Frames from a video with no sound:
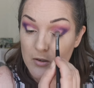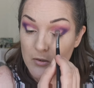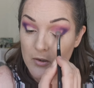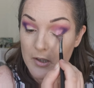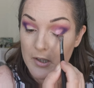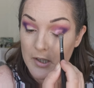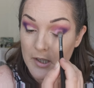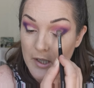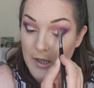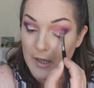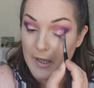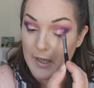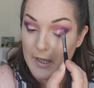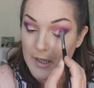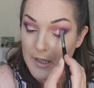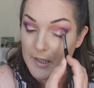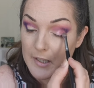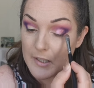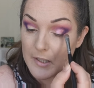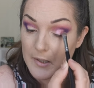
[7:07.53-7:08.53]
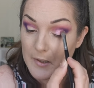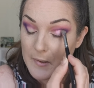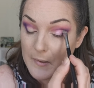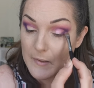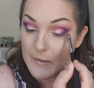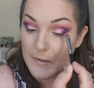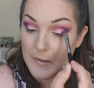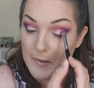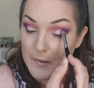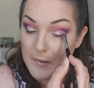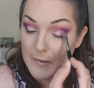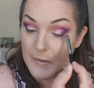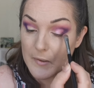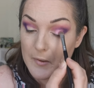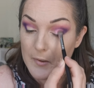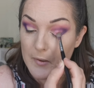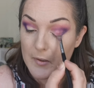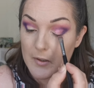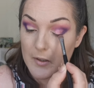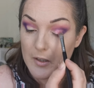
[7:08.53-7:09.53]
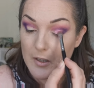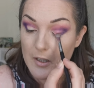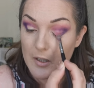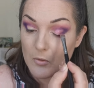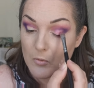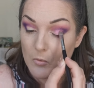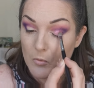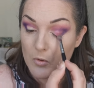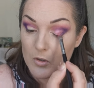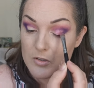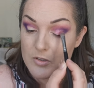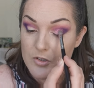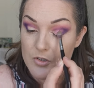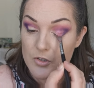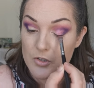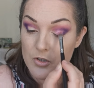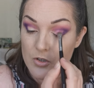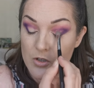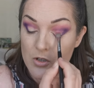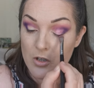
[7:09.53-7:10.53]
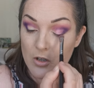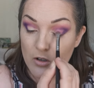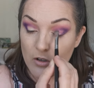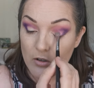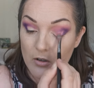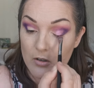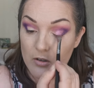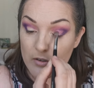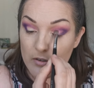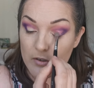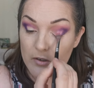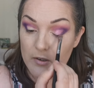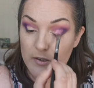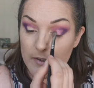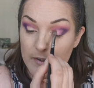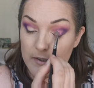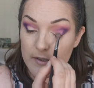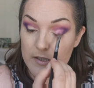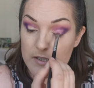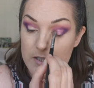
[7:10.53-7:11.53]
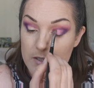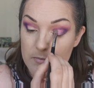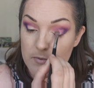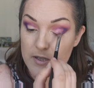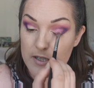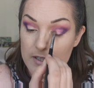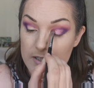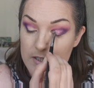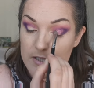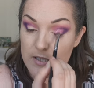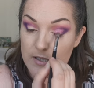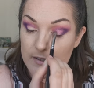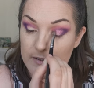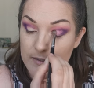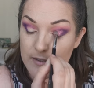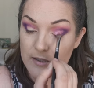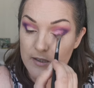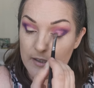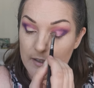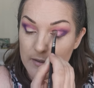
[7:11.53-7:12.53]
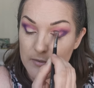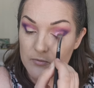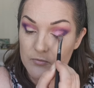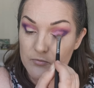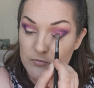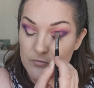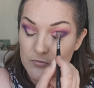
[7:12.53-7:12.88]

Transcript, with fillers: Okay, I was not expecting that.